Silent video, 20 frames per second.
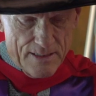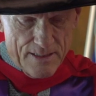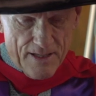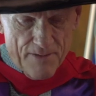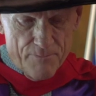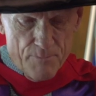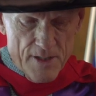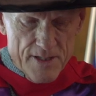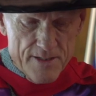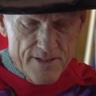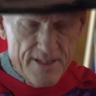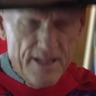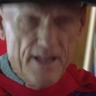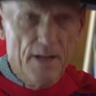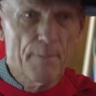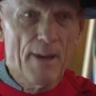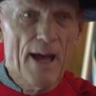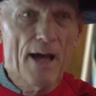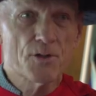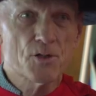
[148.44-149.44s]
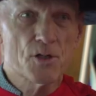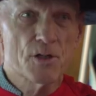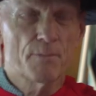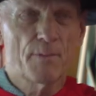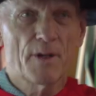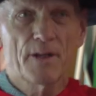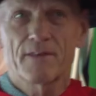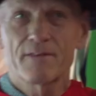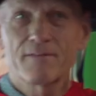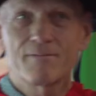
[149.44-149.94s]
have been said about you,
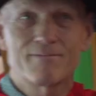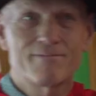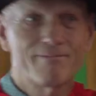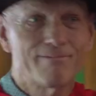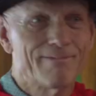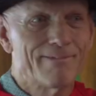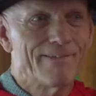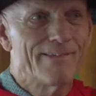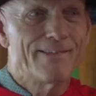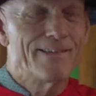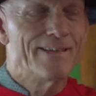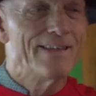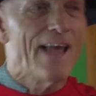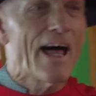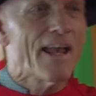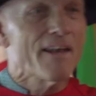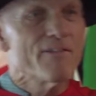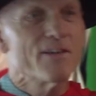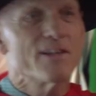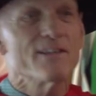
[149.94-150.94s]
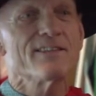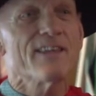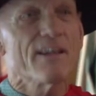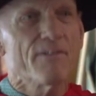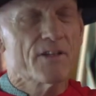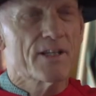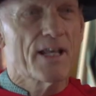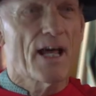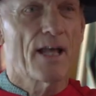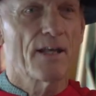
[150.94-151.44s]
but none of it is
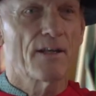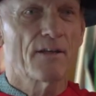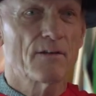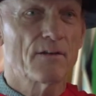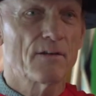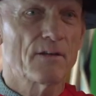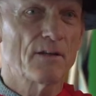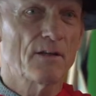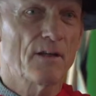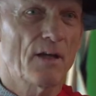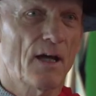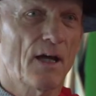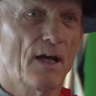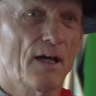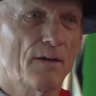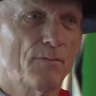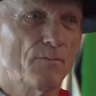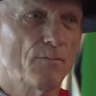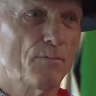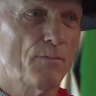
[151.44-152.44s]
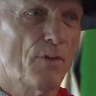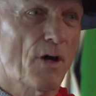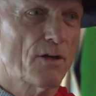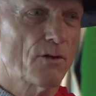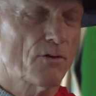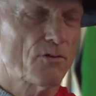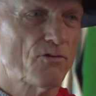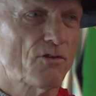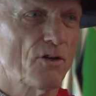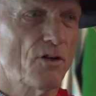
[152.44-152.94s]
ever done um, by
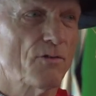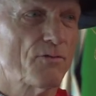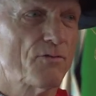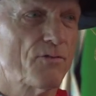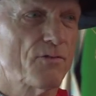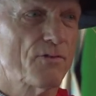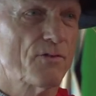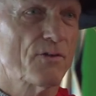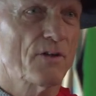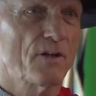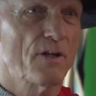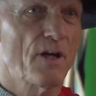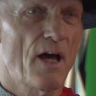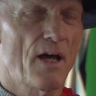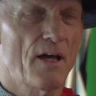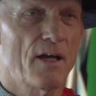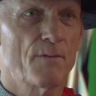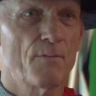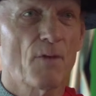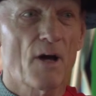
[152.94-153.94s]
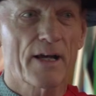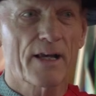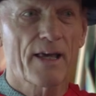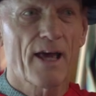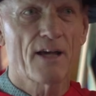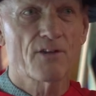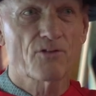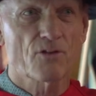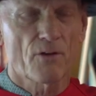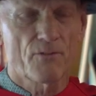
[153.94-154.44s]
yourself. Uh, in my
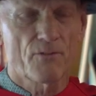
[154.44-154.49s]
case,